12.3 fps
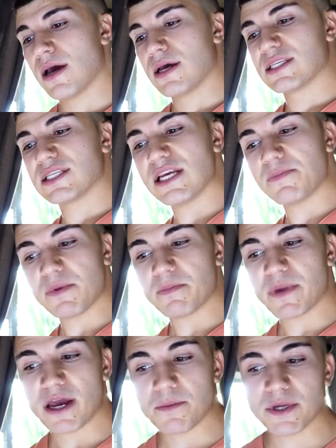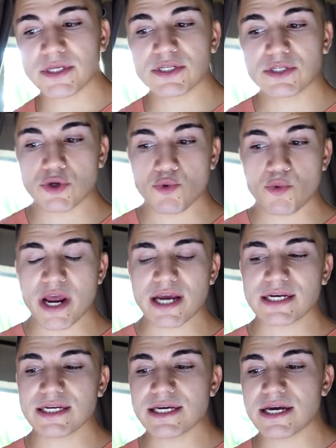Sleep impairments
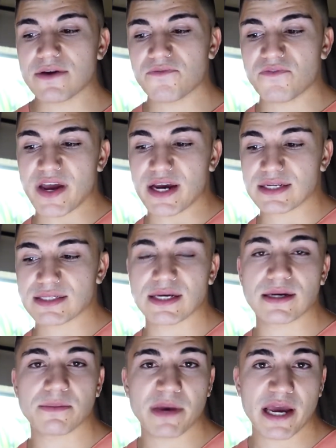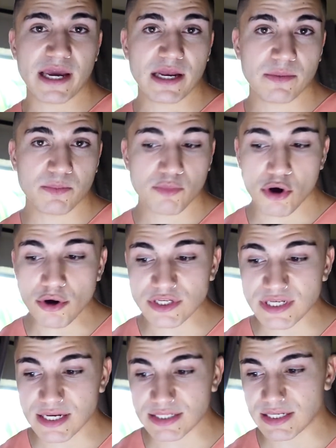directly affect pain
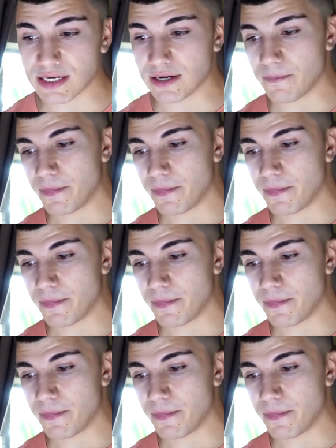processing